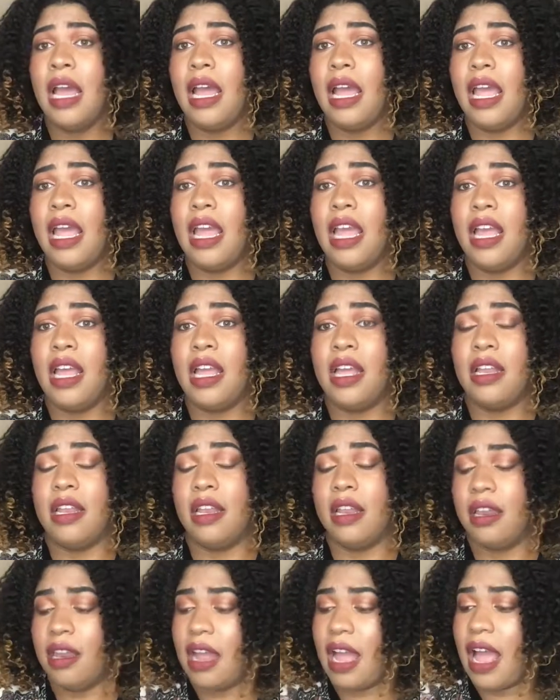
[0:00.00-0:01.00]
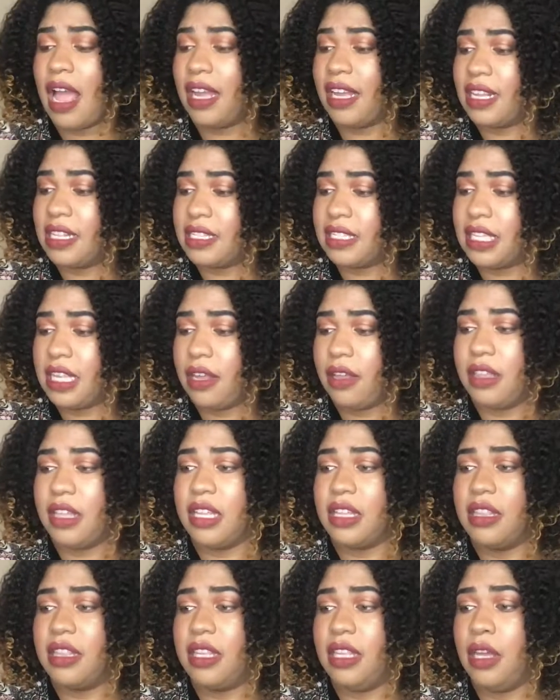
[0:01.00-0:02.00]
and I can tell
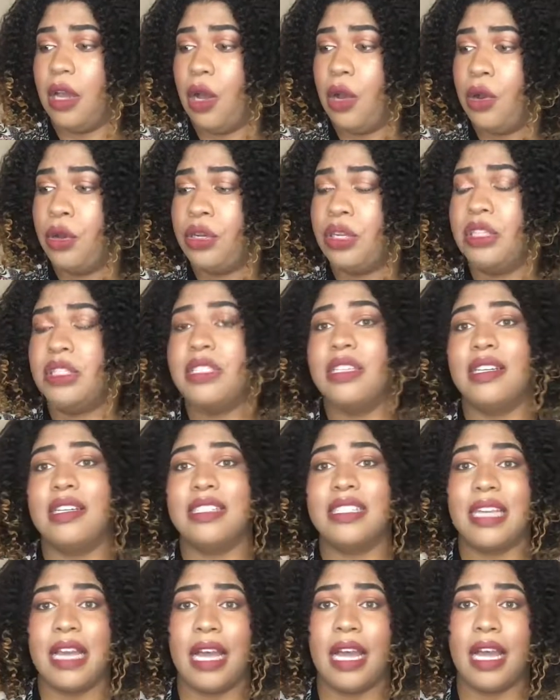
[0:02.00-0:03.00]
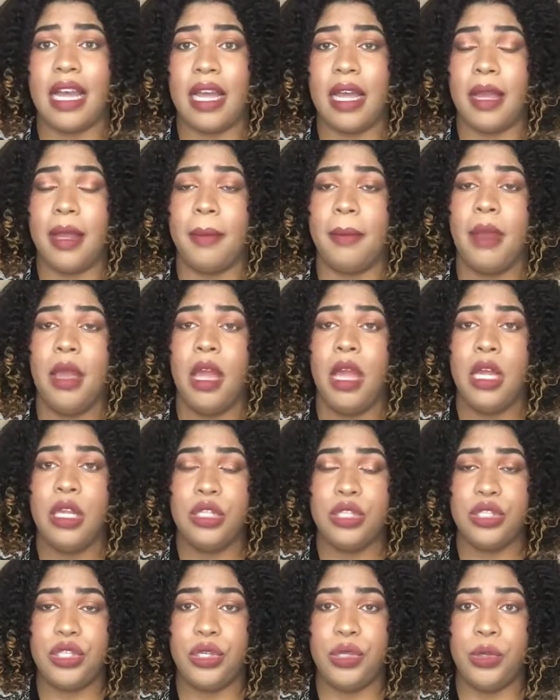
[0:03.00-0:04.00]
that the owner took time
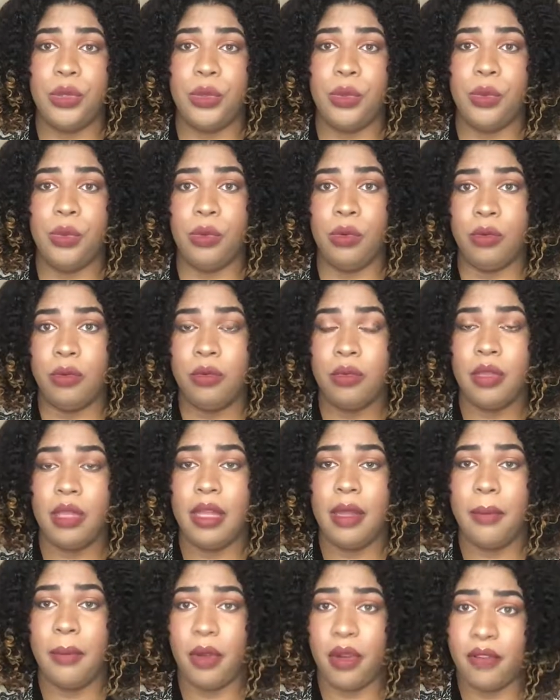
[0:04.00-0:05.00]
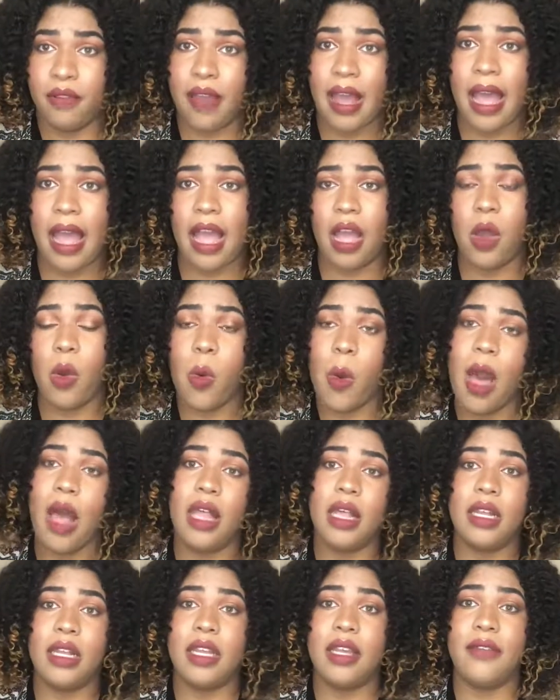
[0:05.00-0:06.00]
to provide
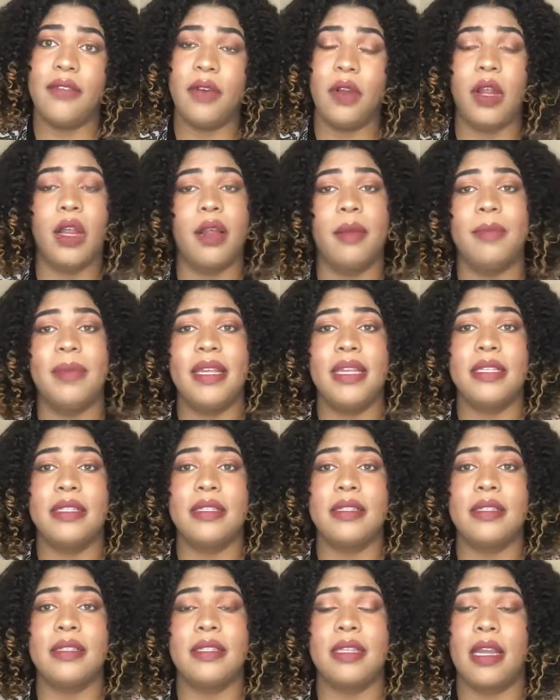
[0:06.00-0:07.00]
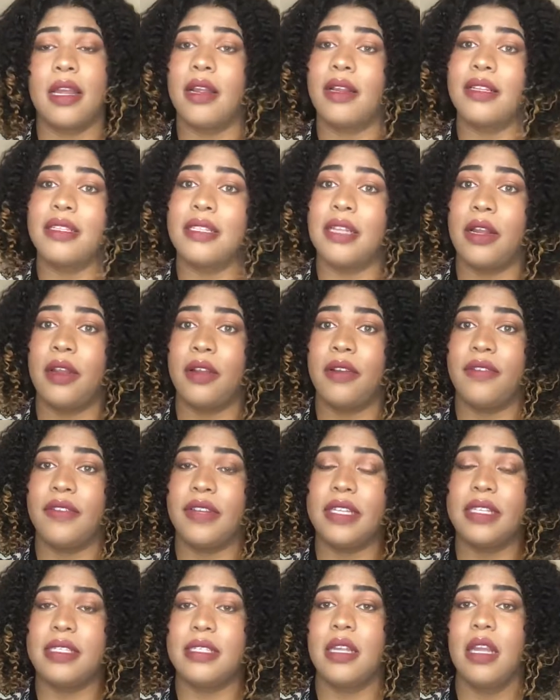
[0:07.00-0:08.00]
quality for her business and her
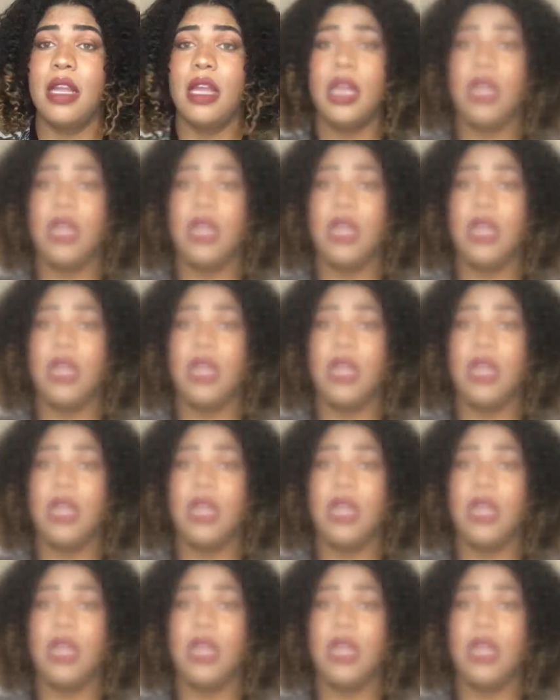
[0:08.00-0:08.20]
service.